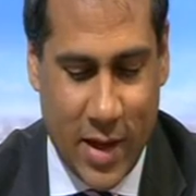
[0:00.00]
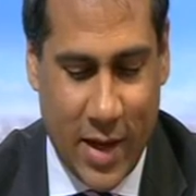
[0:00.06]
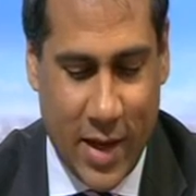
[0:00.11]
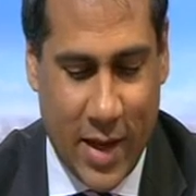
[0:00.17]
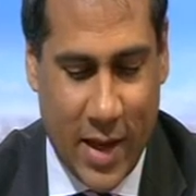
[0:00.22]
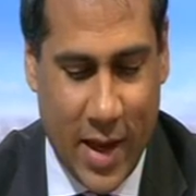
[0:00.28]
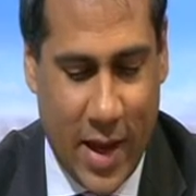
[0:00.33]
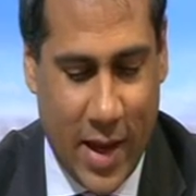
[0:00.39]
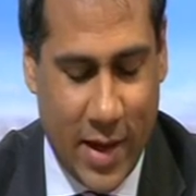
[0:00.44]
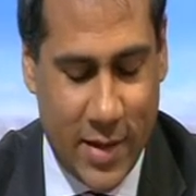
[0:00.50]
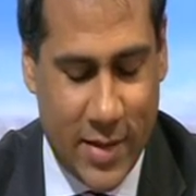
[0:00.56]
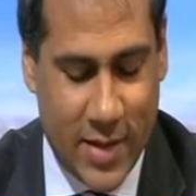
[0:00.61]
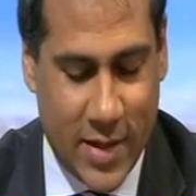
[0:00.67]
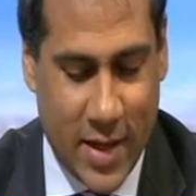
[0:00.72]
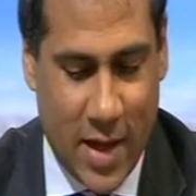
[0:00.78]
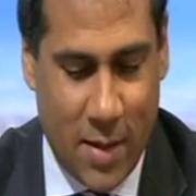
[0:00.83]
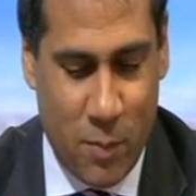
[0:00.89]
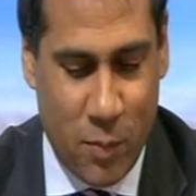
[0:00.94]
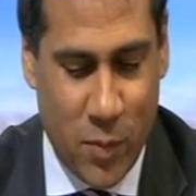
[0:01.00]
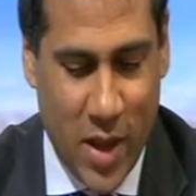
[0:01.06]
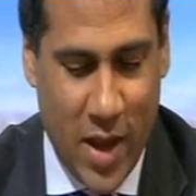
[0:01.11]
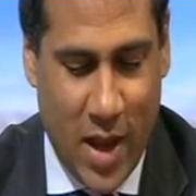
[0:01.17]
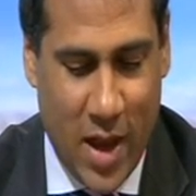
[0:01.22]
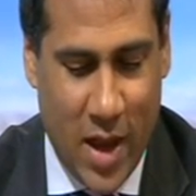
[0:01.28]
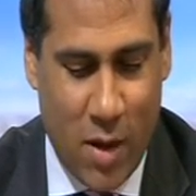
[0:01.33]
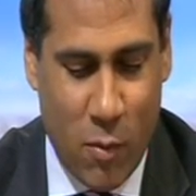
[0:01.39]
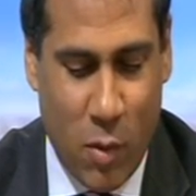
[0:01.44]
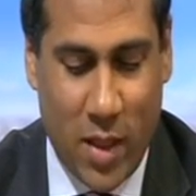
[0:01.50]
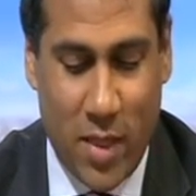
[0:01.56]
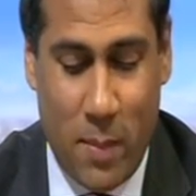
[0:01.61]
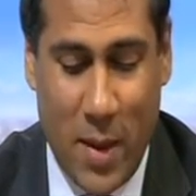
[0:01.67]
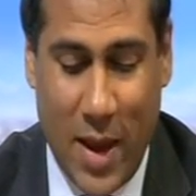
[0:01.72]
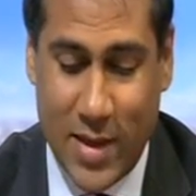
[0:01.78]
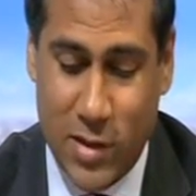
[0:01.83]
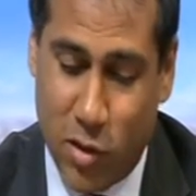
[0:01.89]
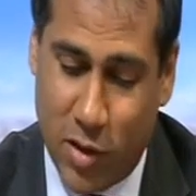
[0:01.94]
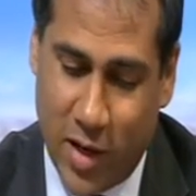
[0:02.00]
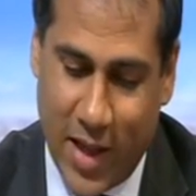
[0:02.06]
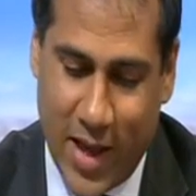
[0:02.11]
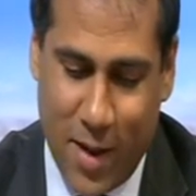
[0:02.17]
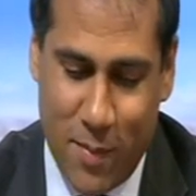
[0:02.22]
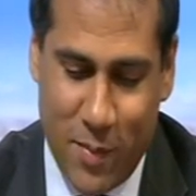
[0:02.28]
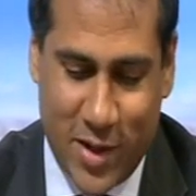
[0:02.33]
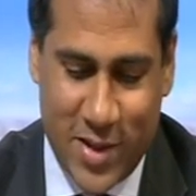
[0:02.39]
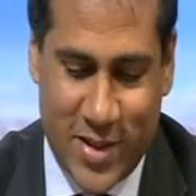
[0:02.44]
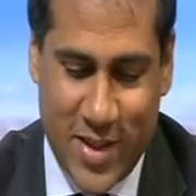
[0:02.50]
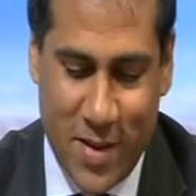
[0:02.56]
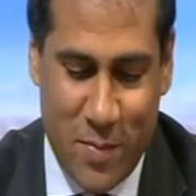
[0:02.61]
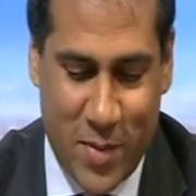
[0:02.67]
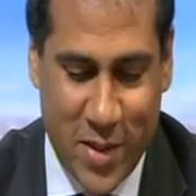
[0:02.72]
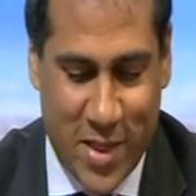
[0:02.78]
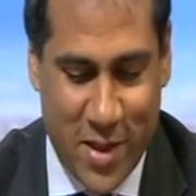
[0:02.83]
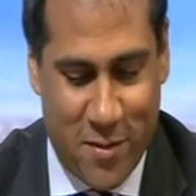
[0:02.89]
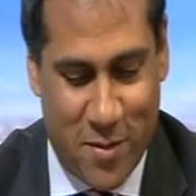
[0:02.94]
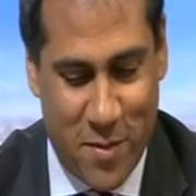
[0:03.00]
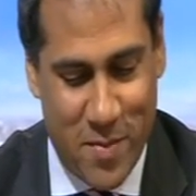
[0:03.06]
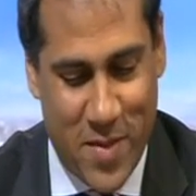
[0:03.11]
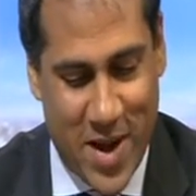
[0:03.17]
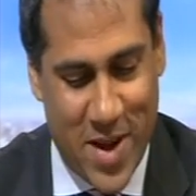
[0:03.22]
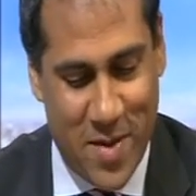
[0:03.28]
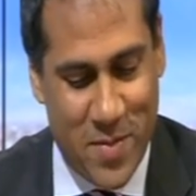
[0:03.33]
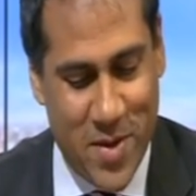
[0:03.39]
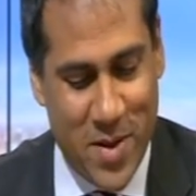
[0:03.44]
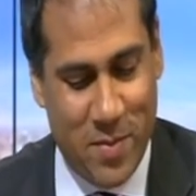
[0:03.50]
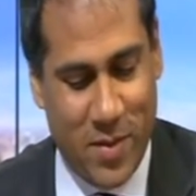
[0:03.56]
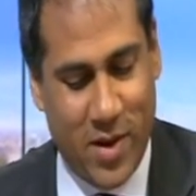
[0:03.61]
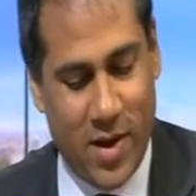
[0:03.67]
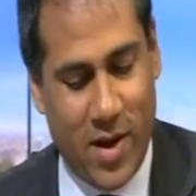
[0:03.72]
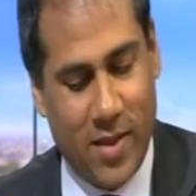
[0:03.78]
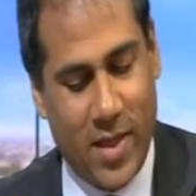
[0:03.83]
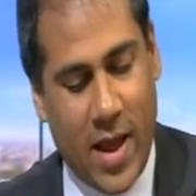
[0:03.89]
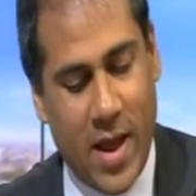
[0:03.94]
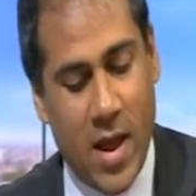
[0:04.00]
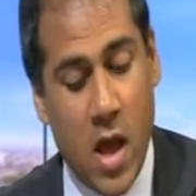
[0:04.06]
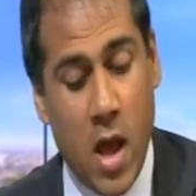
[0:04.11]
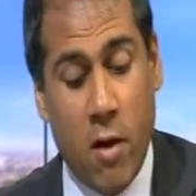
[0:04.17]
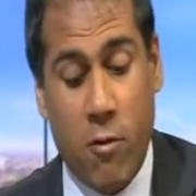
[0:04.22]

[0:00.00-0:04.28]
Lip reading: going to get, well, the bank's not going to get much sympathy from many people, are they?